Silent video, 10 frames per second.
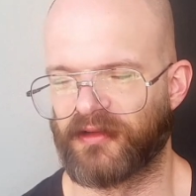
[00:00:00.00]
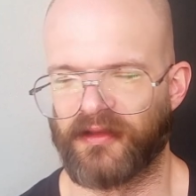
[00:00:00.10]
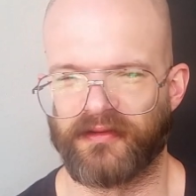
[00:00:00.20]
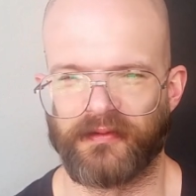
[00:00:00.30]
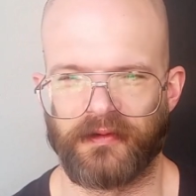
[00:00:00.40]
is
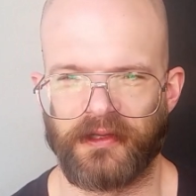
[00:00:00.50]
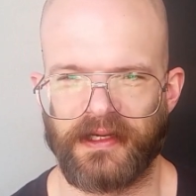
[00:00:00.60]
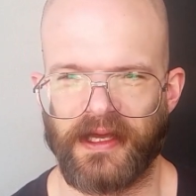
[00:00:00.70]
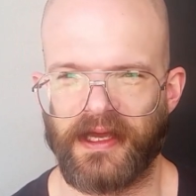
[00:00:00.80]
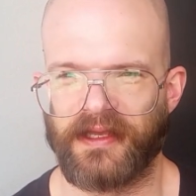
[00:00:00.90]
also really
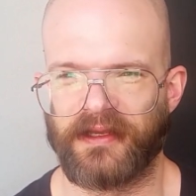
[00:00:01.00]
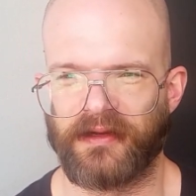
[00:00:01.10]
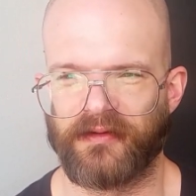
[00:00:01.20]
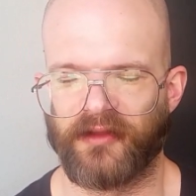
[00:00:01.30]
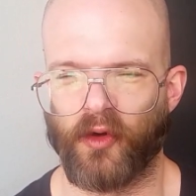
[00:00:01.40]
not,
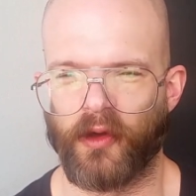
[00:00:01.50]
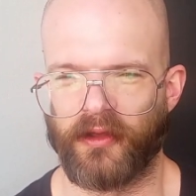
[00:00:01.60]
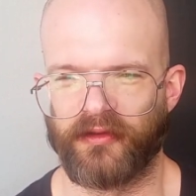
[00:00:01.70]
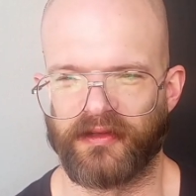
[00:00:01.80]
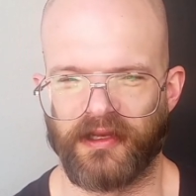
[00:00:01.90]
the
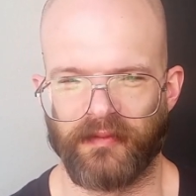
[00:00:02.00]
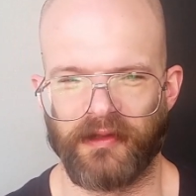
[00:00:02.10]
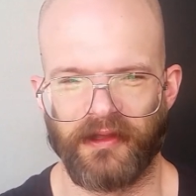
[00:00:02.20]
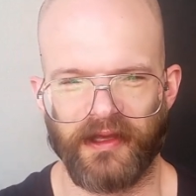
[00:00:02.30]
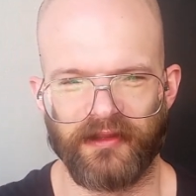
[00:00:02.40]
oil is going to
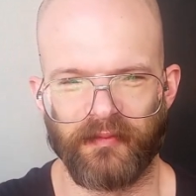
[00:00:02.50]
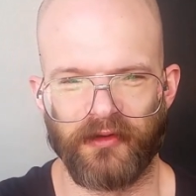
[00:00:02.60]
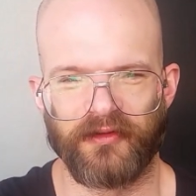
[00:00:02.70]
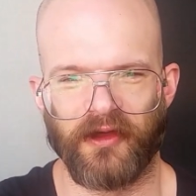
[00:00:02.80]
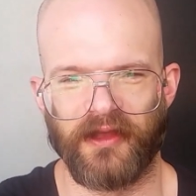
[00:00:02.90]
be like the
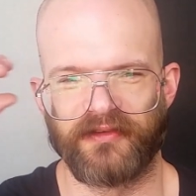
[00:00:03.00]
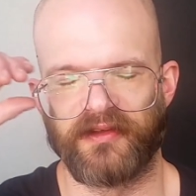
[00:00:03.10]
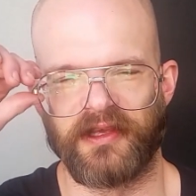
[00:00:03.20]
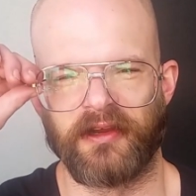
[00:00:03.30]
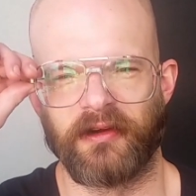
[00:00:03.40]
most
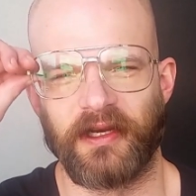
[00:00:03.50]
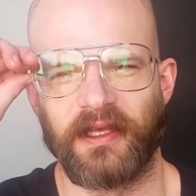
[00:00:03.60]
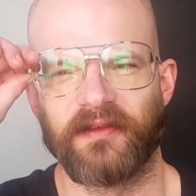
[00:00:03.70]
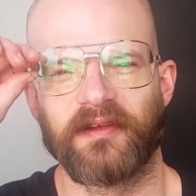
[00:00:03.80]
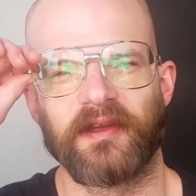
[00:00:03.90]
costly
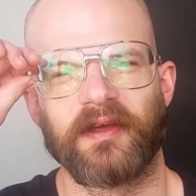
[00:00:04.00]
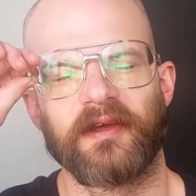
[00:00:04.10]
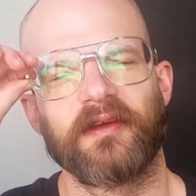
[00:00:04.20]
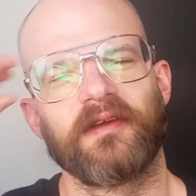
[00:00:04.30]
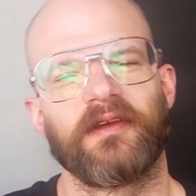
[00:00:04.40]
ingredients in
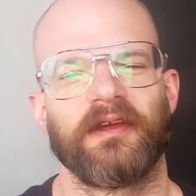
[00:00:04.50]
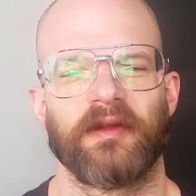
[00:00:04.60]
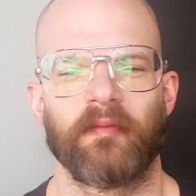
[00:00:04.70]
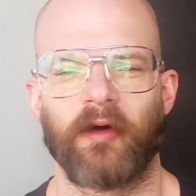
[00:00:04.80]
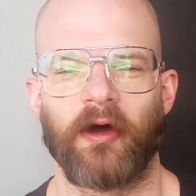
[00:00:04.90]
a
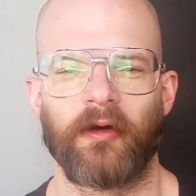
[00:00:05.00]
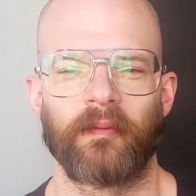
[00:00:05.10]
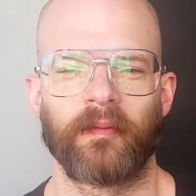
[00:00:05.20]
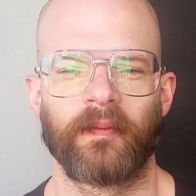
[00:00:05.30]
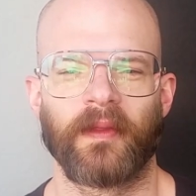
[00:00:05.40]

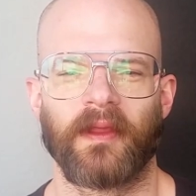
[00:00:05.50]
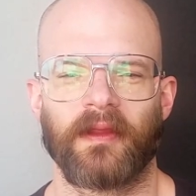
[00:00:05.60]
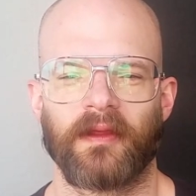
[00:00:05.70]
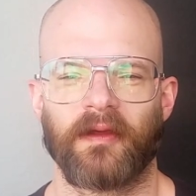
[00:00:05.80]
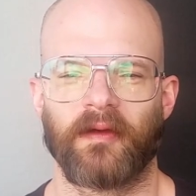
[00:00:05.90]
balm,
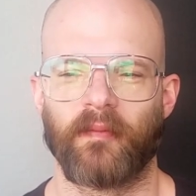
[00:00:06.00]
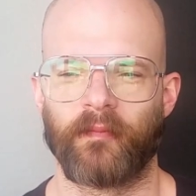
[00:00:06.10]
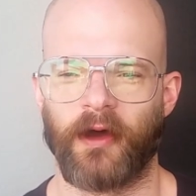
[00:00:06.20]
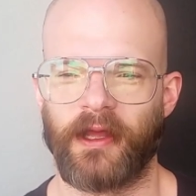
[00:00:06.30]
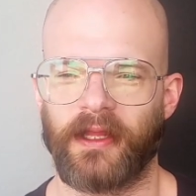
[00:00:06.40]

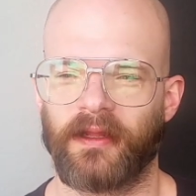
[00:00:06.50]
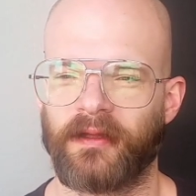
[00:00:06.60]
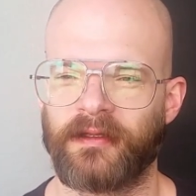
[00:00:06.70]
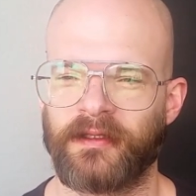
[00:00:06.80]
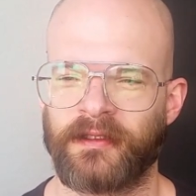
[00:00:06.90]
but
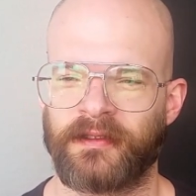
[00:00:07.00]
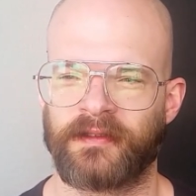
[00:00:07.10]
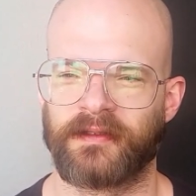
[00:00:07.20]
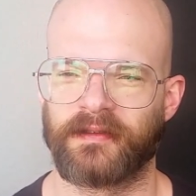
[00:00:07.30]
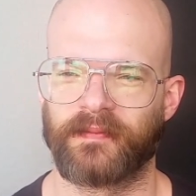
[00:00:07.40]

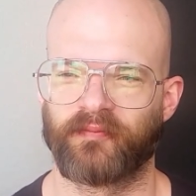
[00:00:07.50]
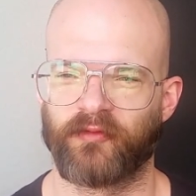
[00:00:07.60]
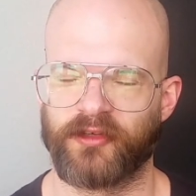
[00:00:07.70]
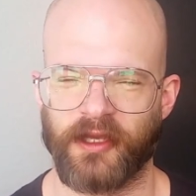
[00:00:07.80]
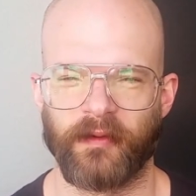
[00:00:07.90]

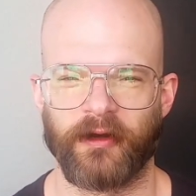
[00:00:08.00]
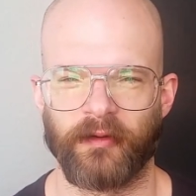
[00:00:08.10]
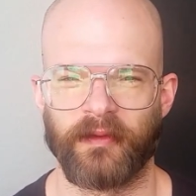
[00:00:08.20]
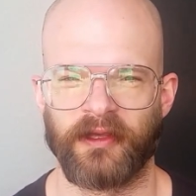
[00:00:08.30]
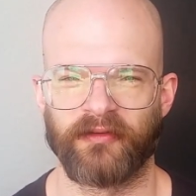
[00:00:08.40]
shea
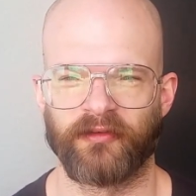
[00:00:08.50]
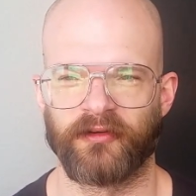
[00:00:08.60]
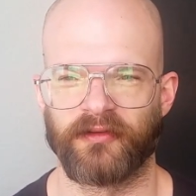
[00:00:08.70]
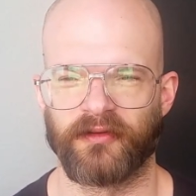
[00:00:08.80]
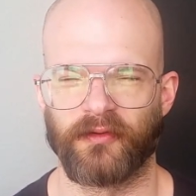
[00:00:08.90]
butter being
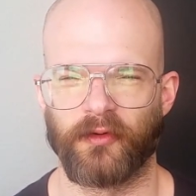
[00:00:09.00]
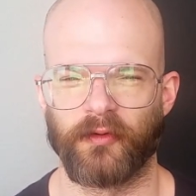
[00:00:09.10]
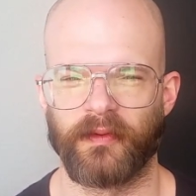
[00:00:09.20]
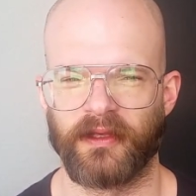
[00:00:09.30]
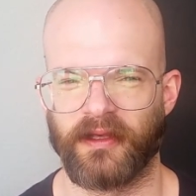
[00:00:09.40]
first is
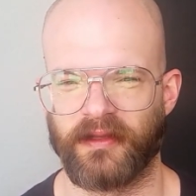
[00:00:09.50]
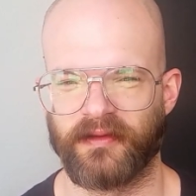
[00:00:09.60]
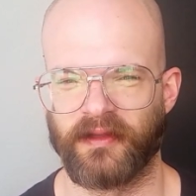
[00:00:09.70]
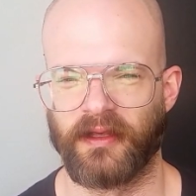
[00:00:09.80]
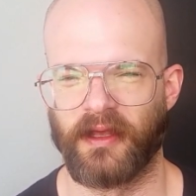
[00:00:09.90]
cool because
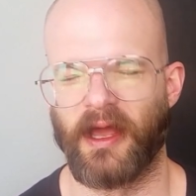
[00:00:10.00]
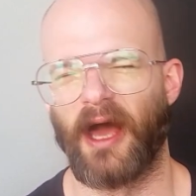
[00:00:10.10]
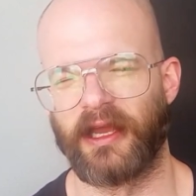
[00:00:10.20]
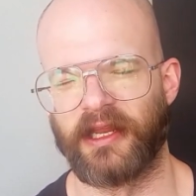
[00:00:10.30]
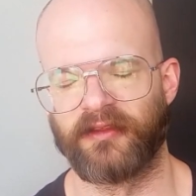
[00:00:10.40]

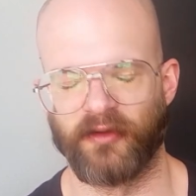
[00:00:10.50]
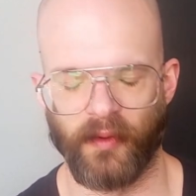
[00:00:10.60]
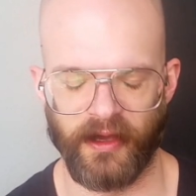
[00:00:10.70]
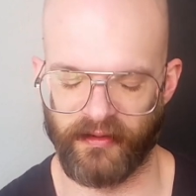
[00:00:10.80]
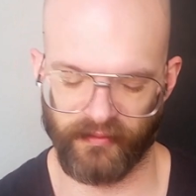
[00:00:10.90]
I'll get into
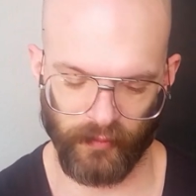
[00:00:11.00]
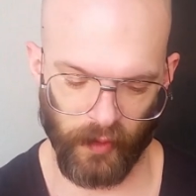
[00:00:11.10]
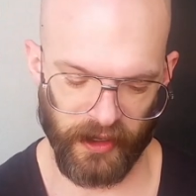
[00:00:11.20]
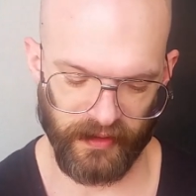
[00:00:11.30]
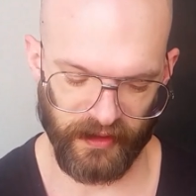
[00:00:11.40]
why
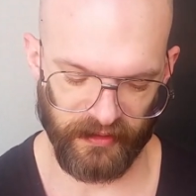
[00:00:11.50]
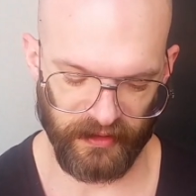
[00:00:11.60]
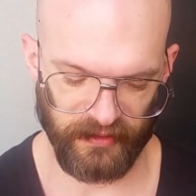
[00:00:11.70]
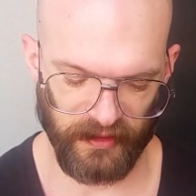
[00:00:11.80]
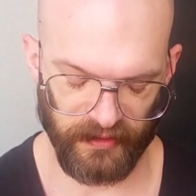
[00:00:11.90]
I
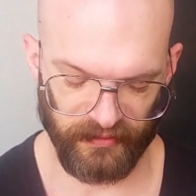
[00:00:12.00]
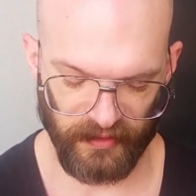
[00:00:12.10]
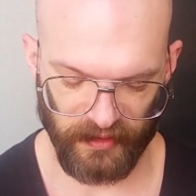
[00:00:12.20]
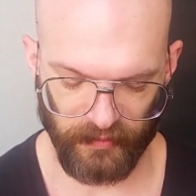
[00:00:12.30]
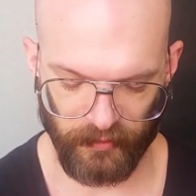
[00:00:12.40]
think that in a
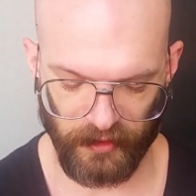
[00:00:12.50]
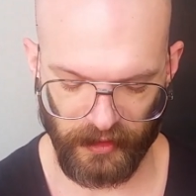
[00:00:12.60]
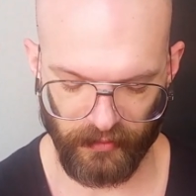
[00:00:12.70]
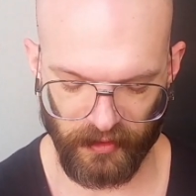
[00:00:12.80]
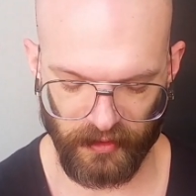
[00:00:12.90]
second. But
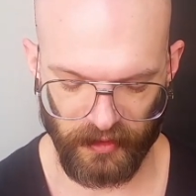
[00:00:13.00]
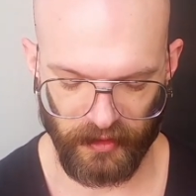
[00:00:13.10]
anyway,